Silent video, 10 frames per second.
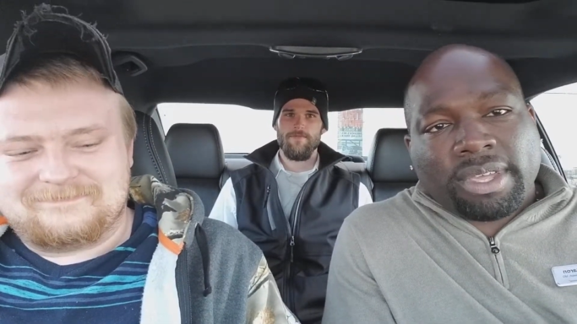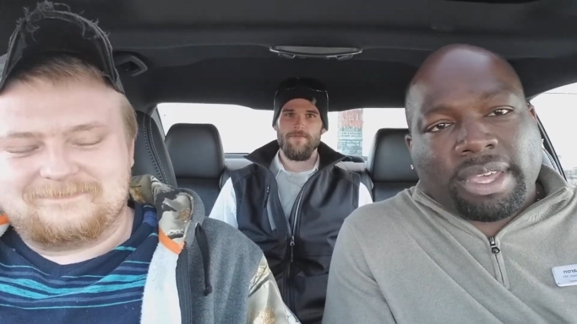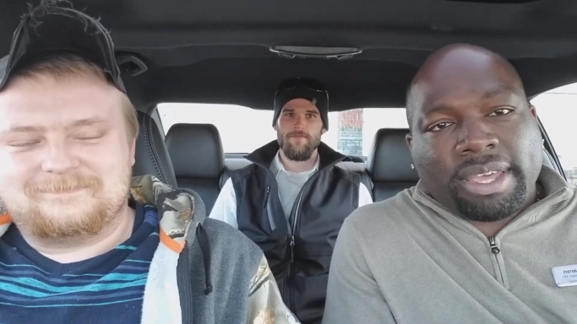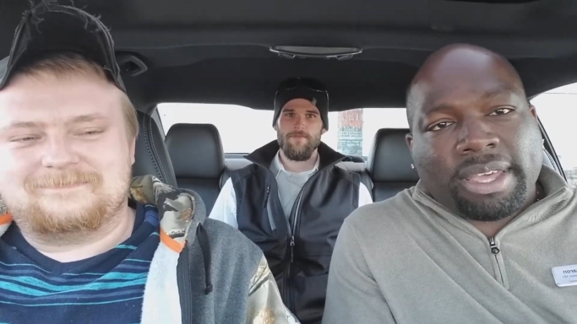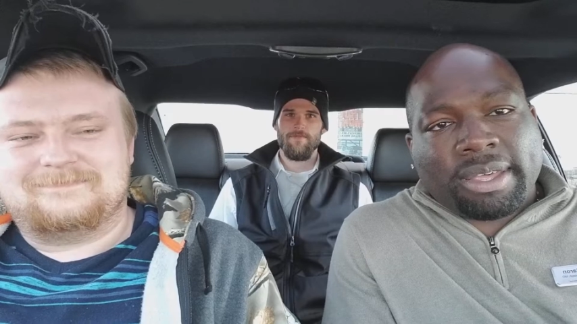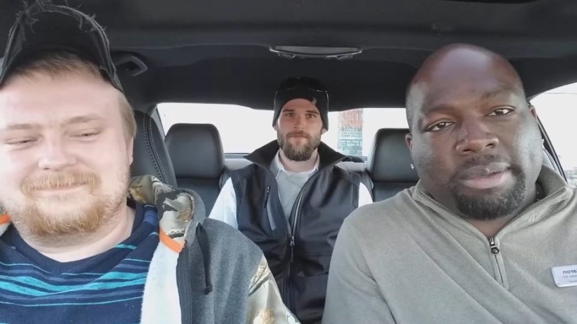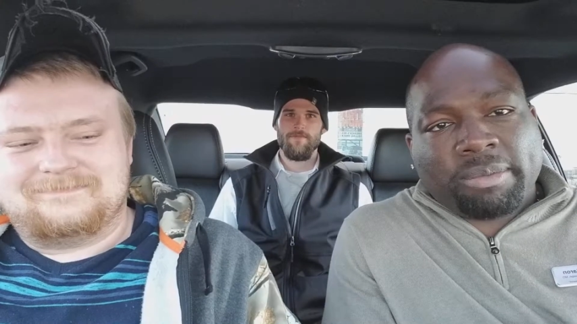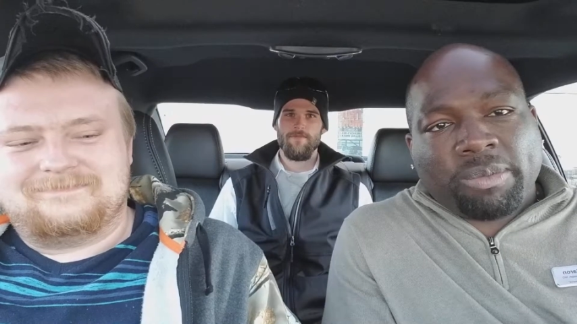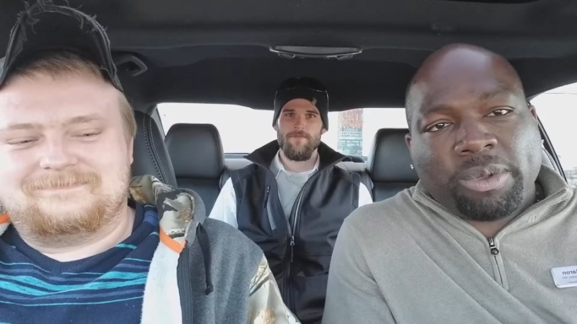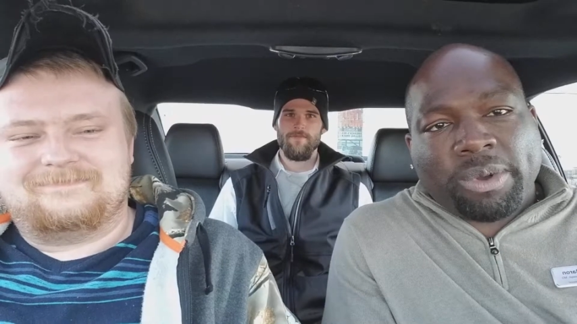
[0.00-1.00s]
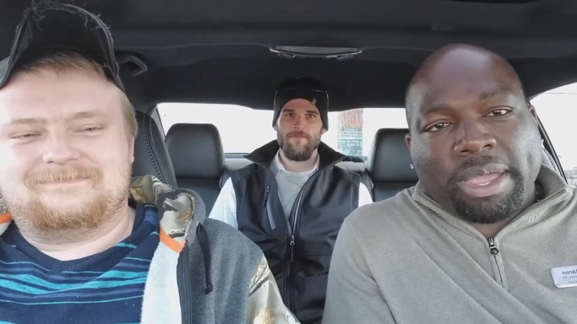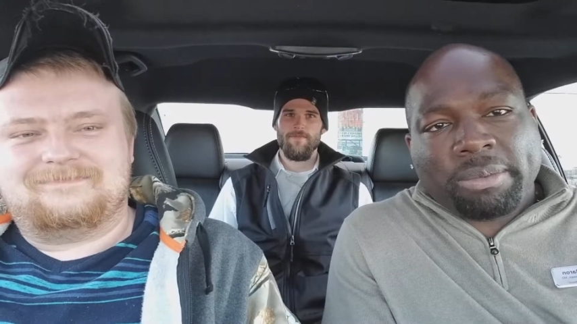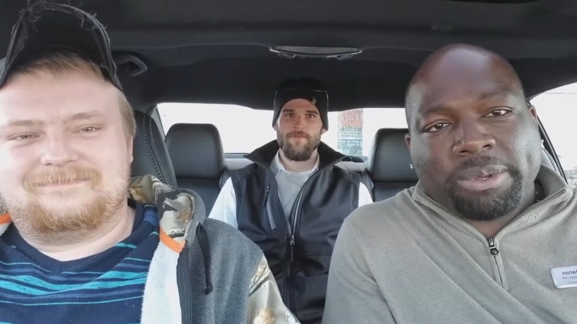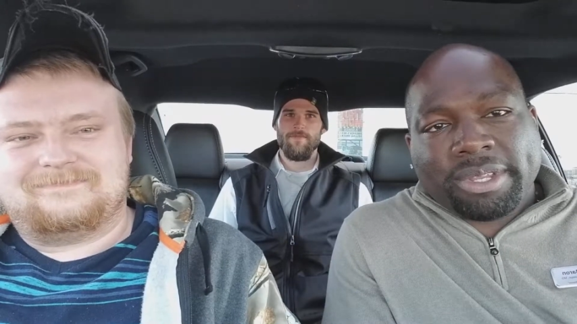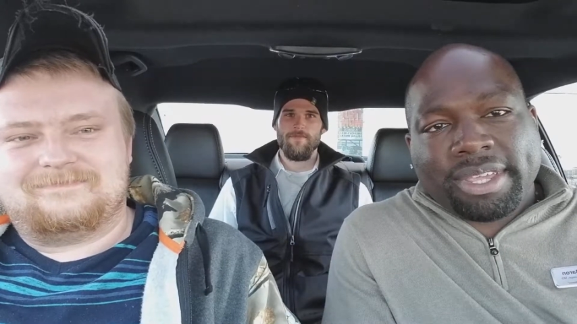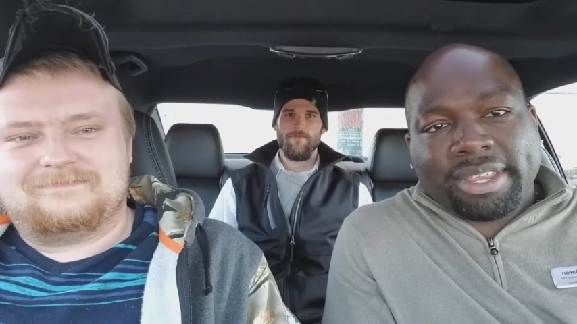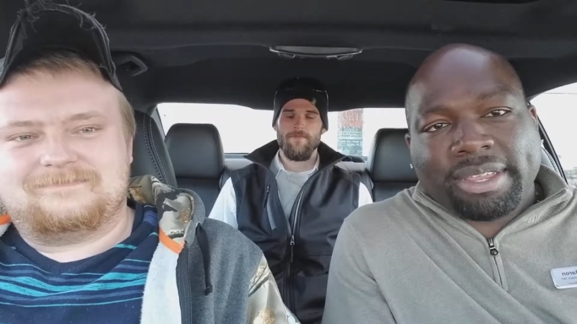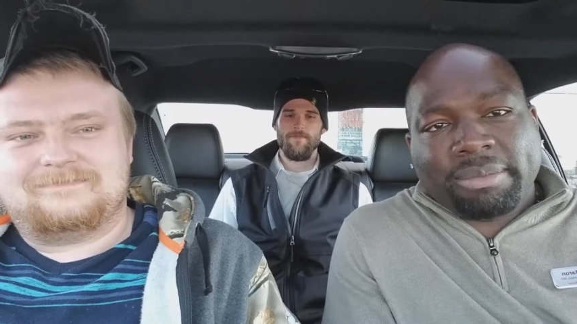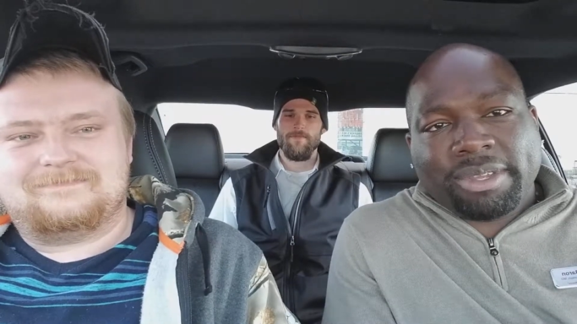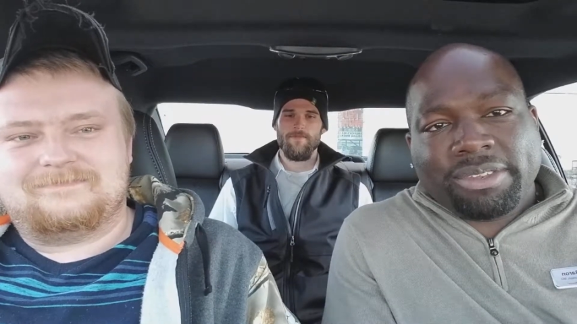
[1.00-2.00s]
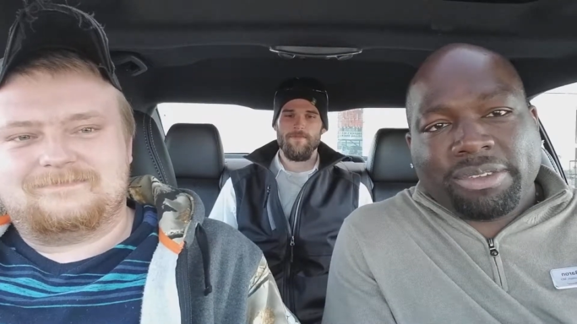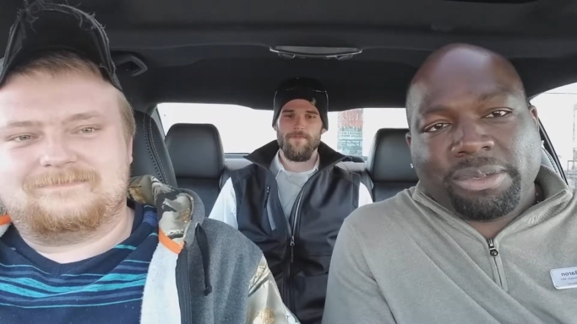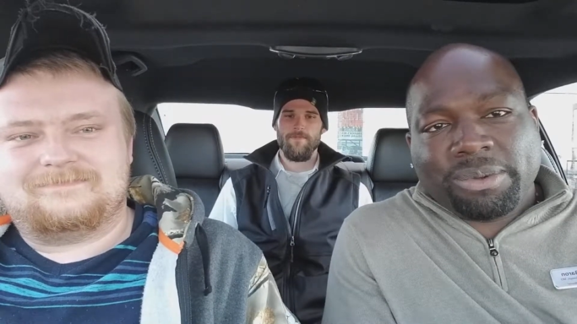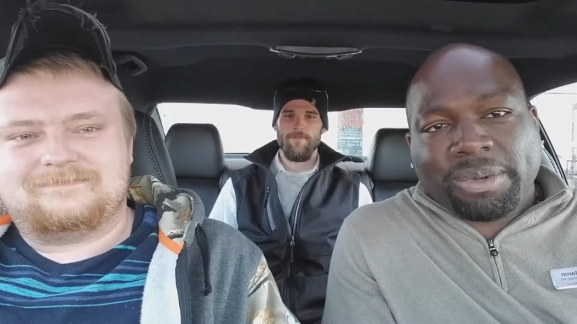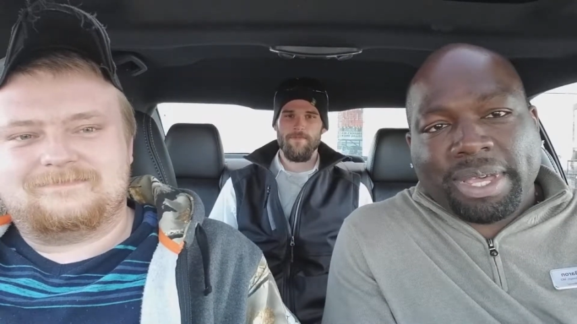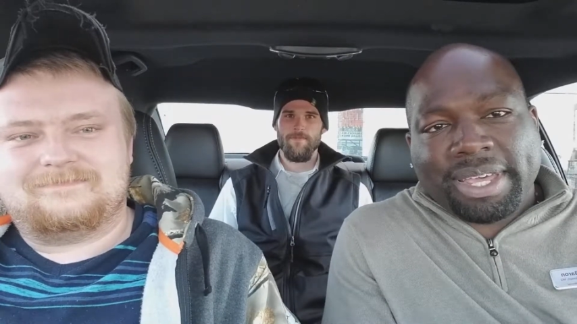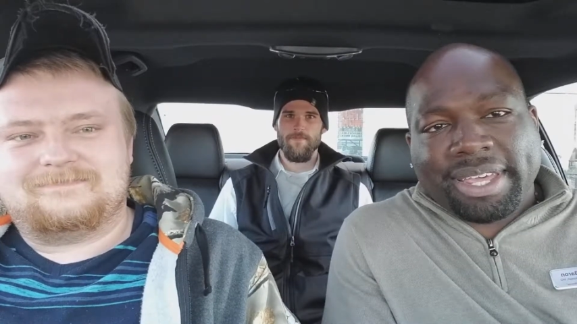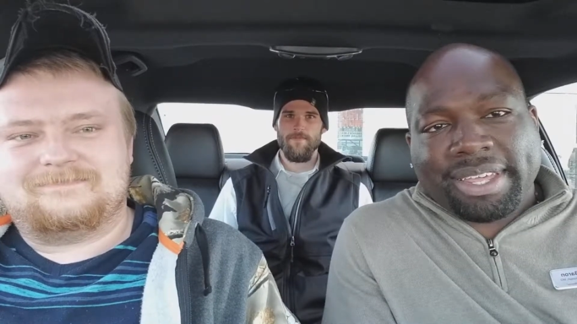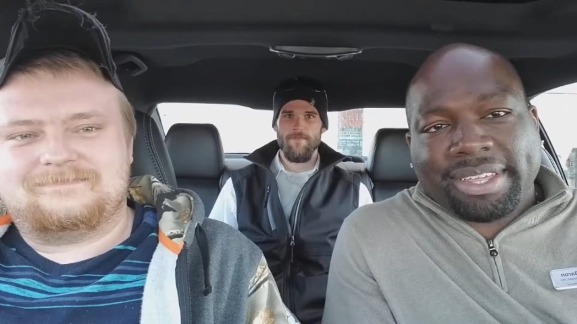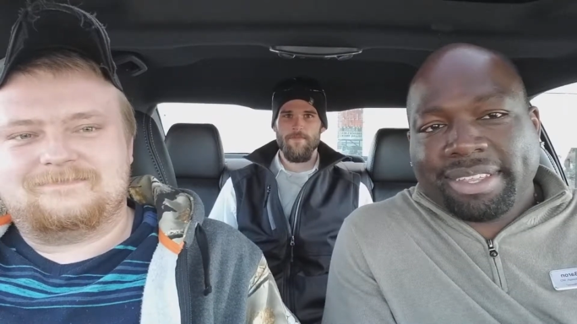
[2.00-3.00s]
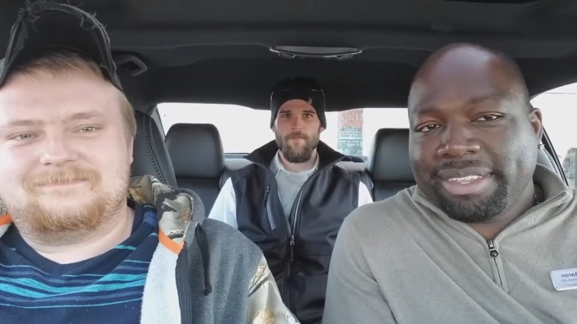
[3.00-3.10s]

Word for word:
Speaker 1: Um, we were able to get him into uh,